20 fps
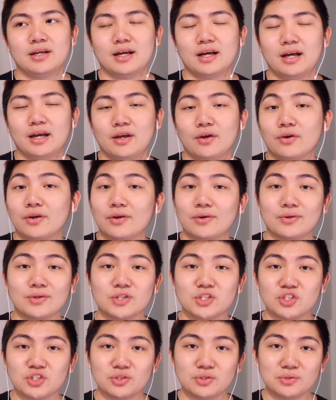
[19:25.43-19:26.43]
I
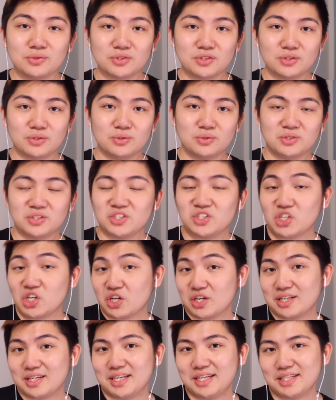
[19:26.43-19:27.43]
encourage you to
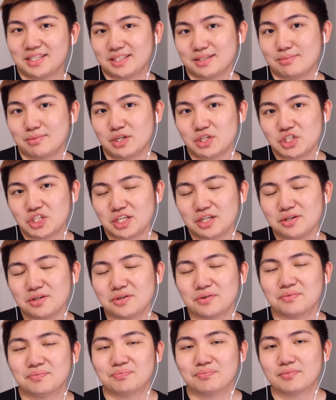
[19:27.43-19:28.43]
start an ASMR
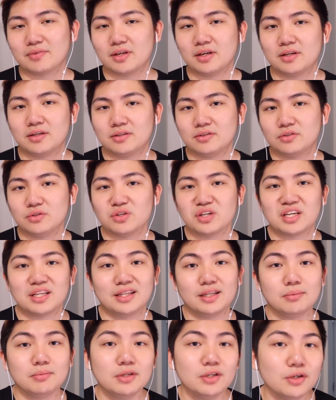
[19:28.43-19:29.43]
channel, and you
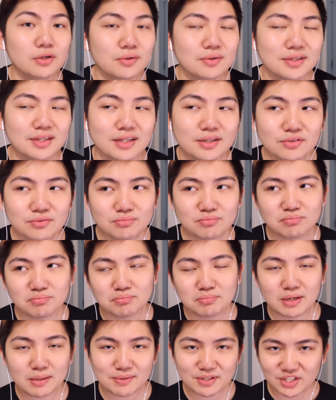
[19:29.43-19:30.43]
can let me know and
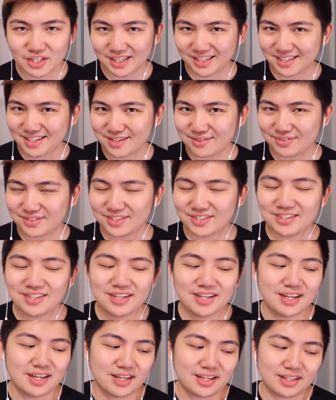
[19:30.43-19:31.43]
maybe check it out.
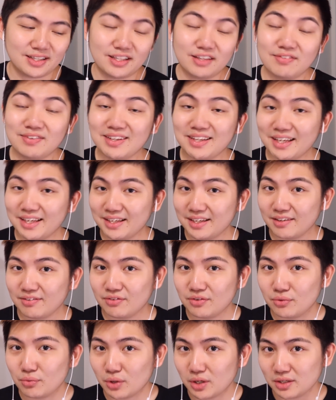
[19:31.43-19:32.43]
Leave a like if
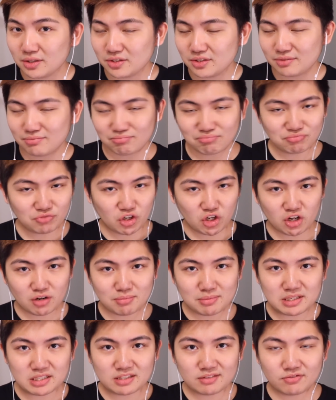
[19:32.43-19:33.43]
you want,
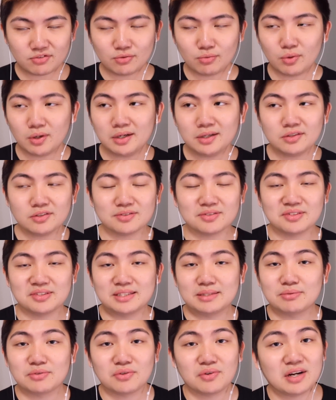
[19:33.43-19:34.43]
comment if you want,
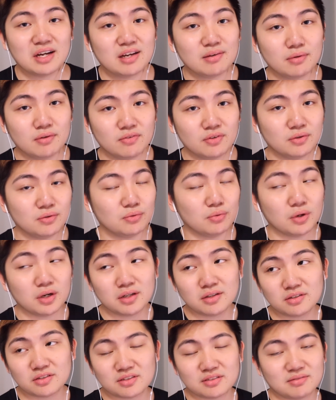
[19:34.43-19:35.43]
subscribe if you
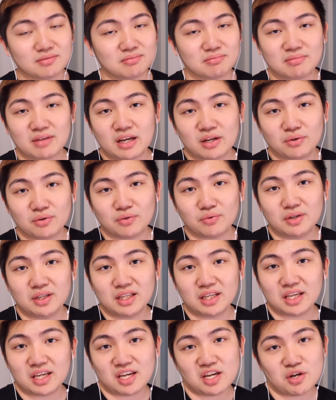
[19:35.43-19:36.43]
want. I don't
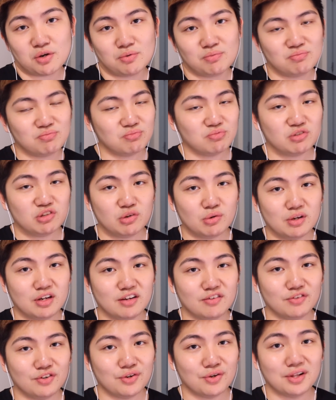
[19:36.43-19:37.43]
really care. Do
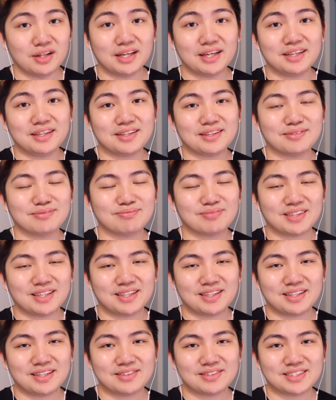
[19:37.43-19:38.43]
whatever you like,
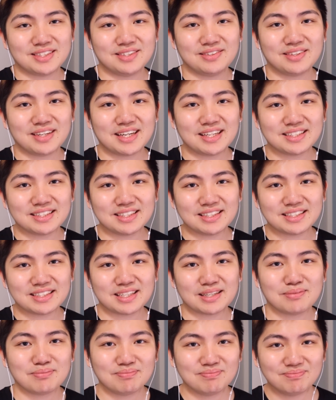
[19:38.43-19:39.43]
and I'll see you guys next
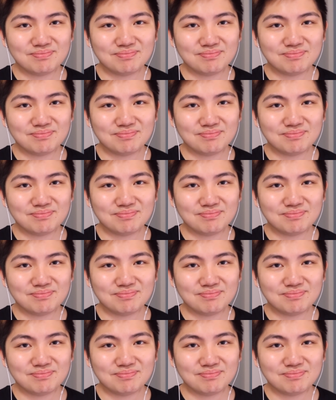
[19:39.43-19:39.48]
time.